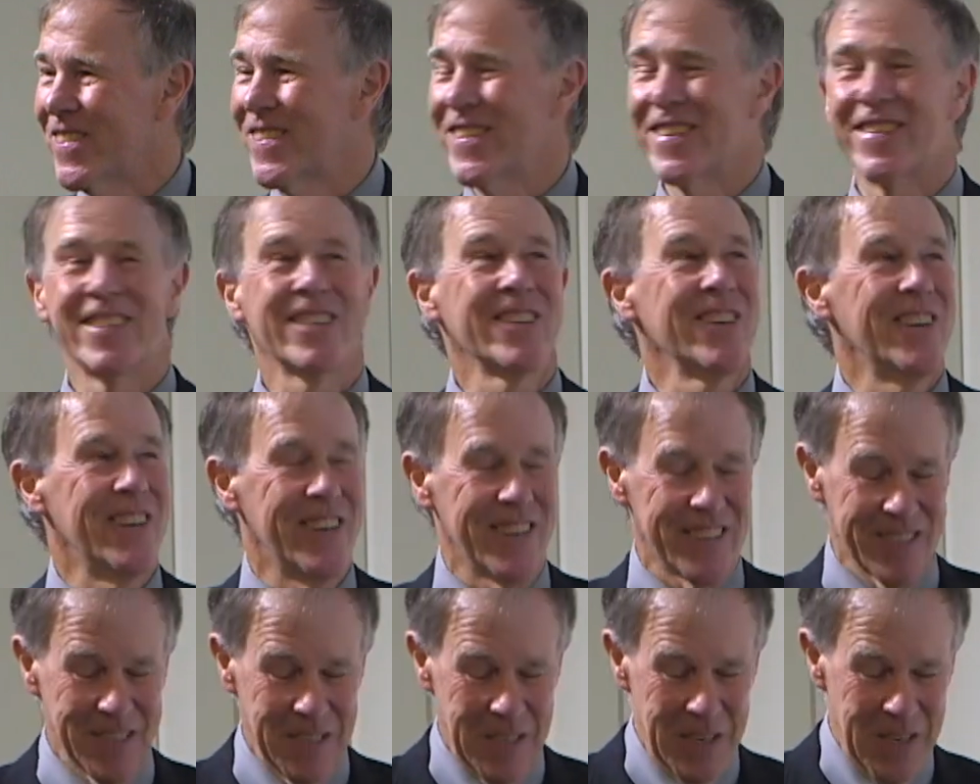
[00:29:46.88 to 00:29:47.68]
was the
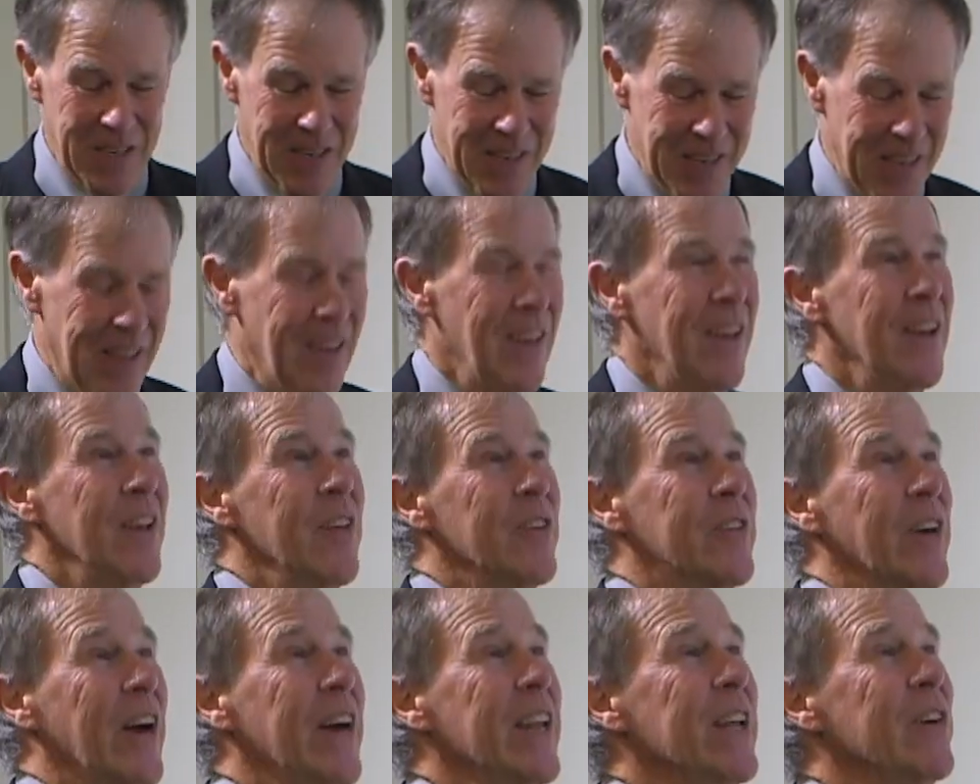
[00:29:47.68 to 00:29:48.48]
start.
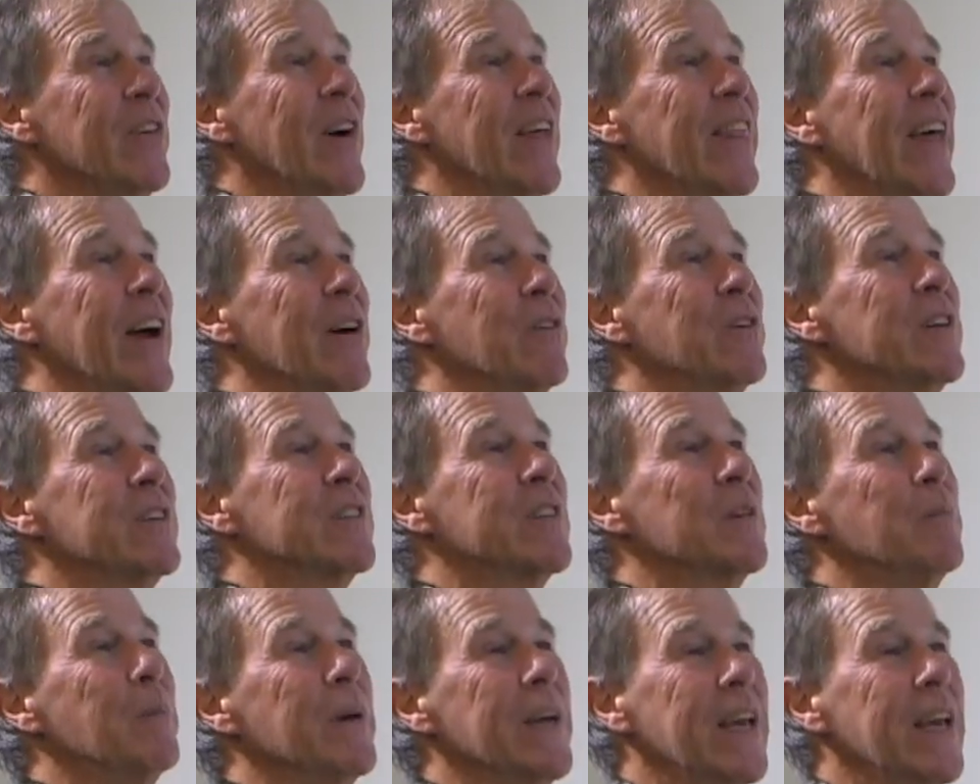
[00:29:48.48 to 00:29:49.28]
So anyway, that was the